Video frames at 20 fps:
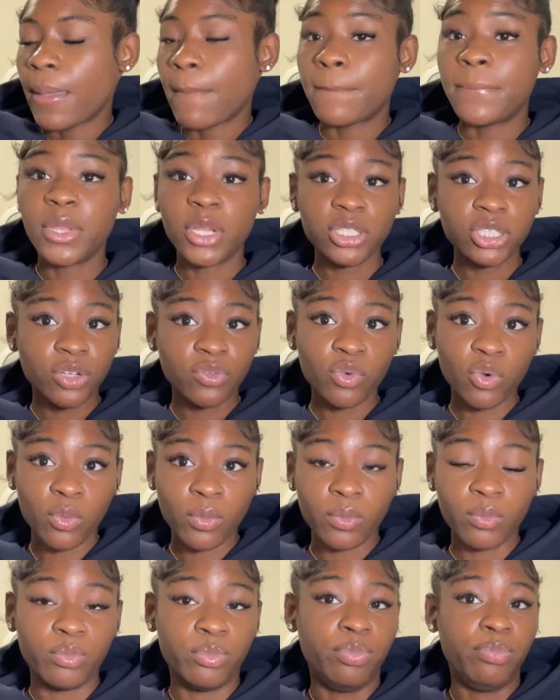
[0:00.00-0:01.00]
Build a
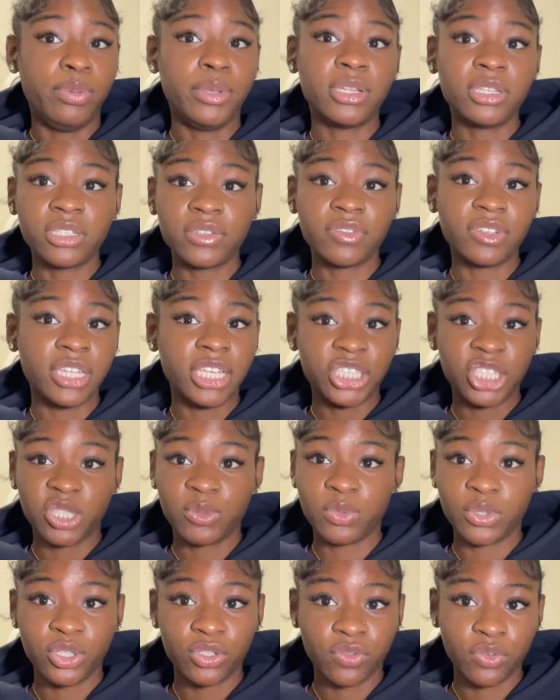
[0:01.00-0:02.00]
build a relationship
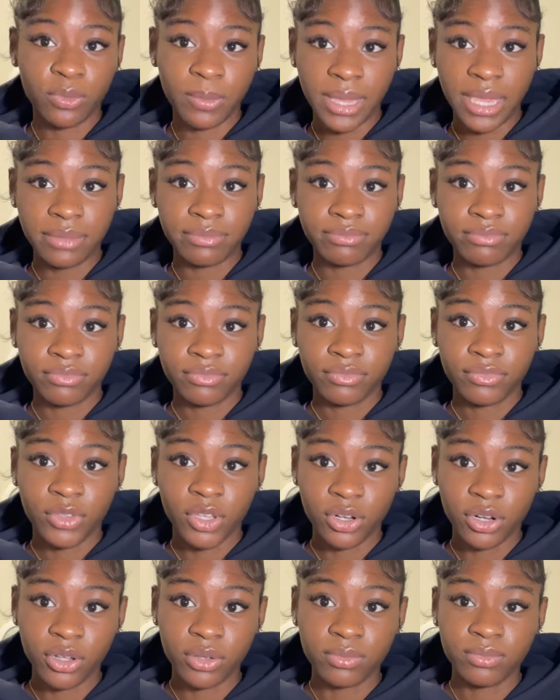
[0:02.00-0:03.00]
with your roommate,
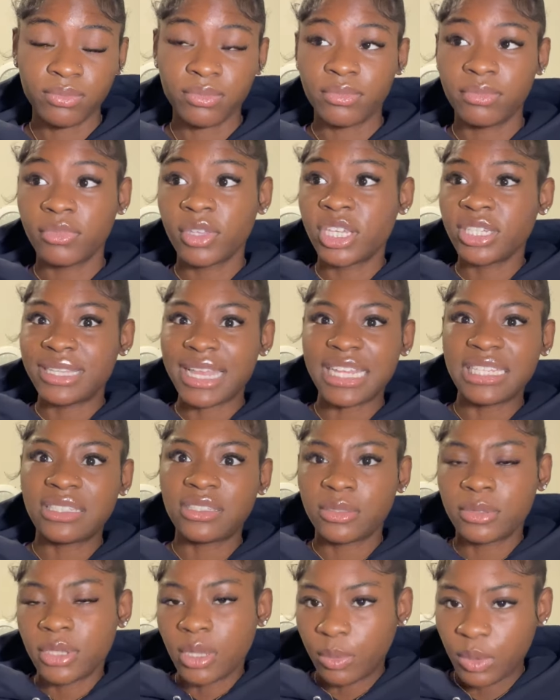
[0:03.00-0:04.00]
you know, because
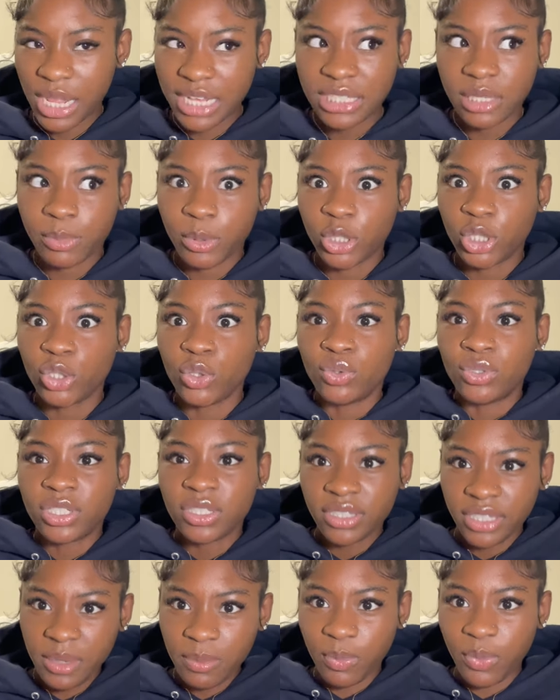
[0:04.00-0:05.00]
that's the, that's the person you
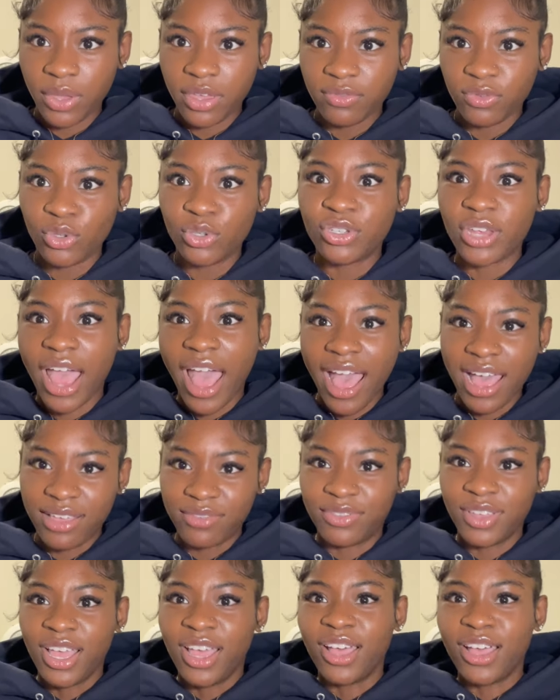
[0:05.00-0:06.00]
sleep with. You should
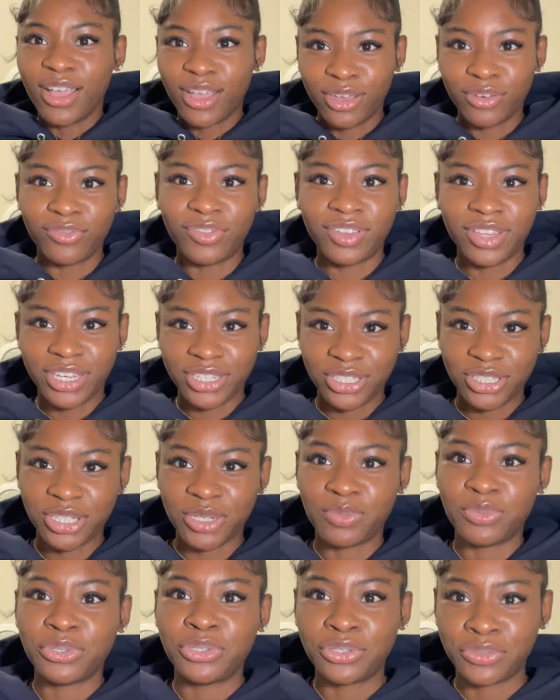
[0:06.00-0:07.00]
have a good
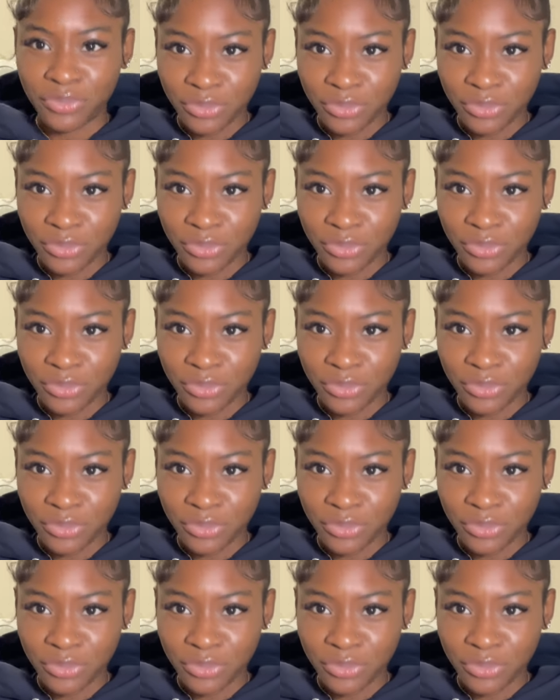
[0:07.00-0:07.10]
relationship with your